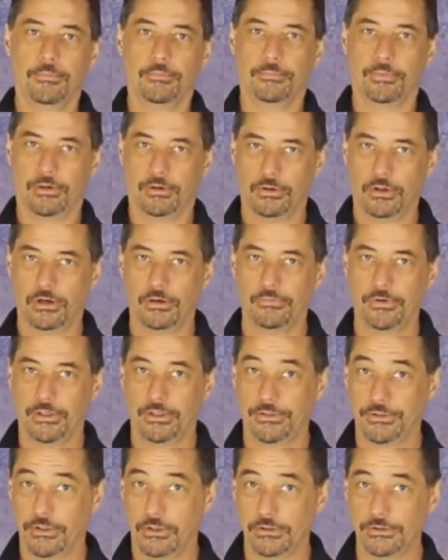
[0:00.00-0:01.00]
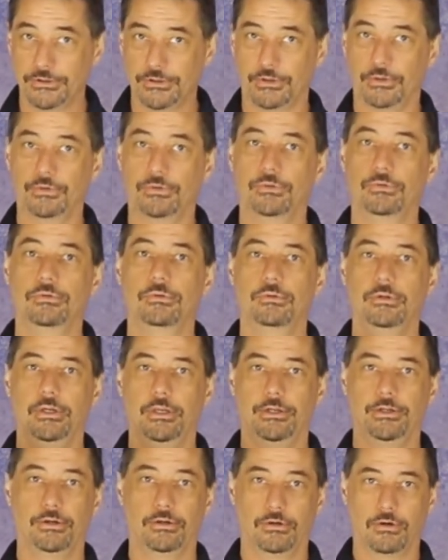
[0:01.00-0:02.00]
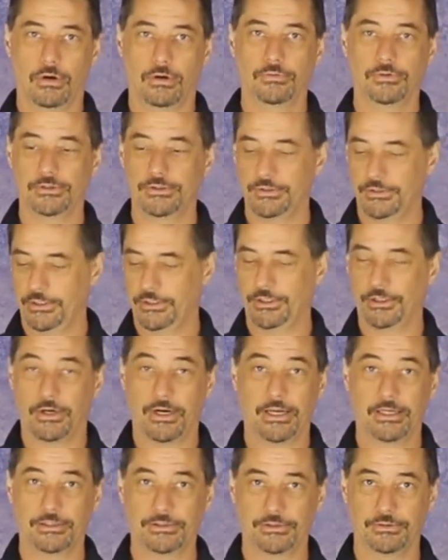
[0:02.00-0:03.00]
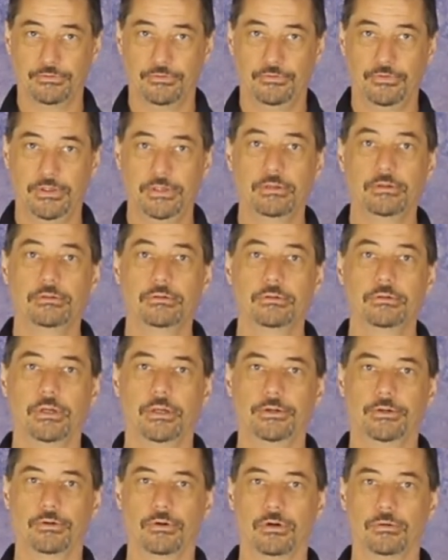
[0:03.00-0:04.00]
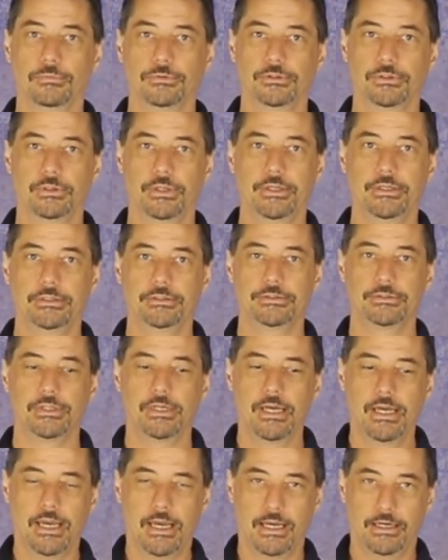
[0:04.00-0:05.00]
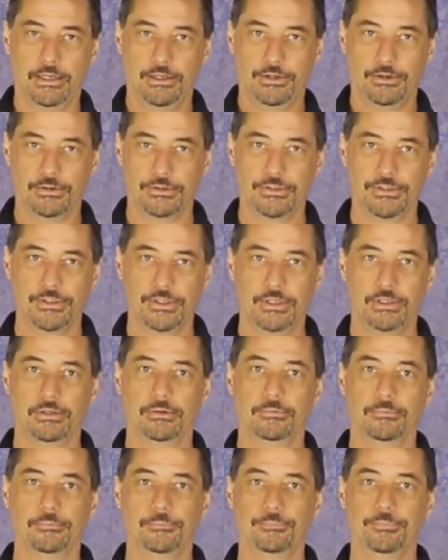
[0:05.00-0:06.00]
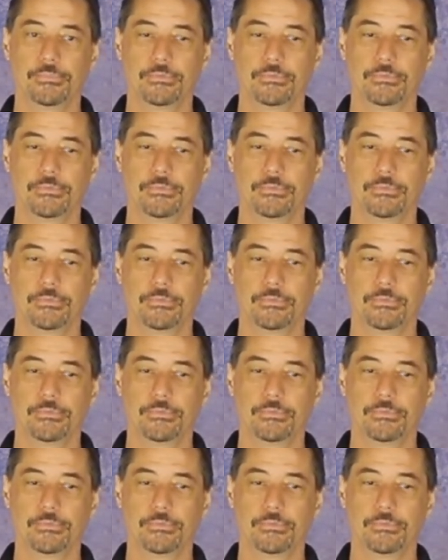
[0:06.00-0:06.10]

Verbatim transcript: but a lot of it is also in your, obviously in your hands and feet, and your arms and legs, and in your skin.